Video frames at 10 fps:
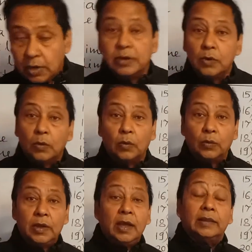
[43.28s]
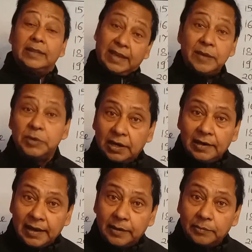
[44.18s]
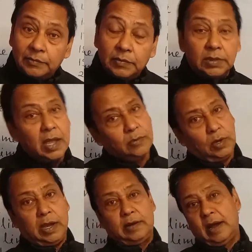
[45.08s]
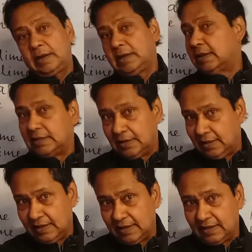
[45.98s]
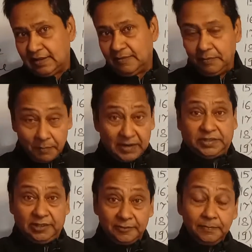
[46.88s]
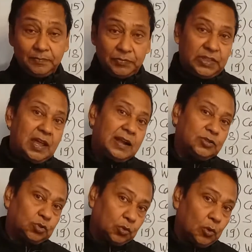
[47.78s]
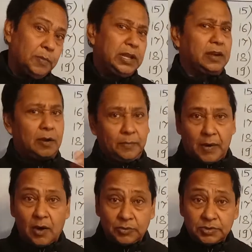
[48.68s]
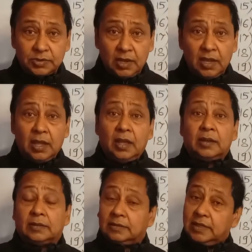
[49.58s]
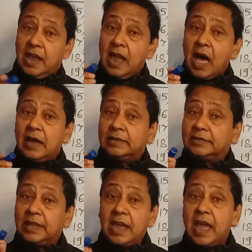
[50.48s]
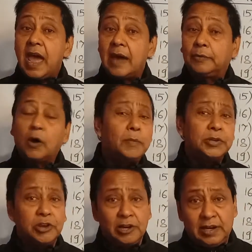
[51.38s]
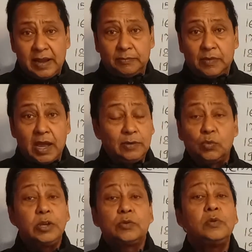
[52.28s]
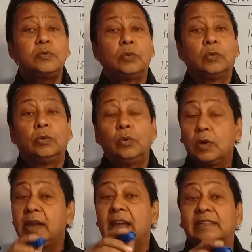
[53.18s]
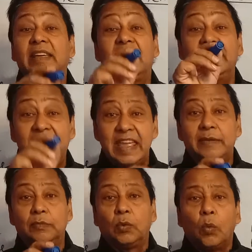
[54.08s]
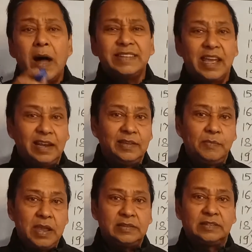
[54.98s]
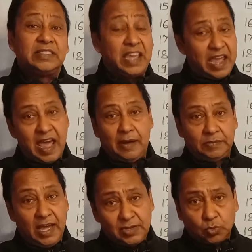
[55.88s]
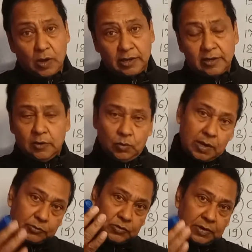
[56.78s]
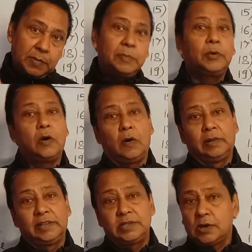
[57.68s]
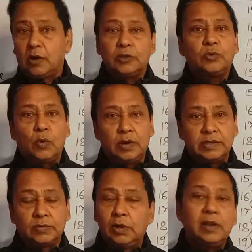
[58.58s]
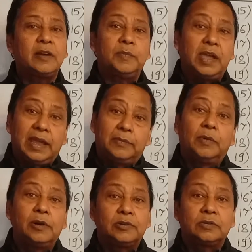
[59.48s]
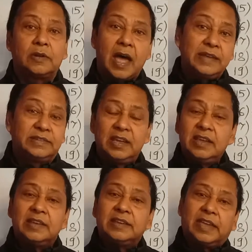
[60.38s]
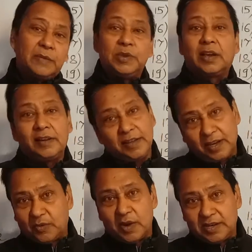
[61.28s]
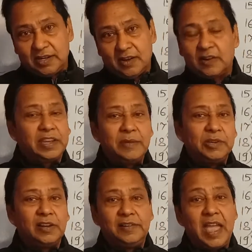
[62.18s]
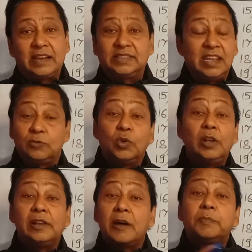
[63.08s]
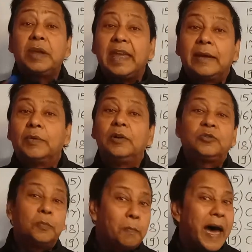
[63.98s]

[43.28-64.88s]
we know the chemical name, then we can write easily. But there are so many compounds, they have commercial name, and we don't know, looking at their name, what element they have. That's why we have to remember all these, otherwise we will not be able to write chemical equation or chemical reaction, and we will not be able to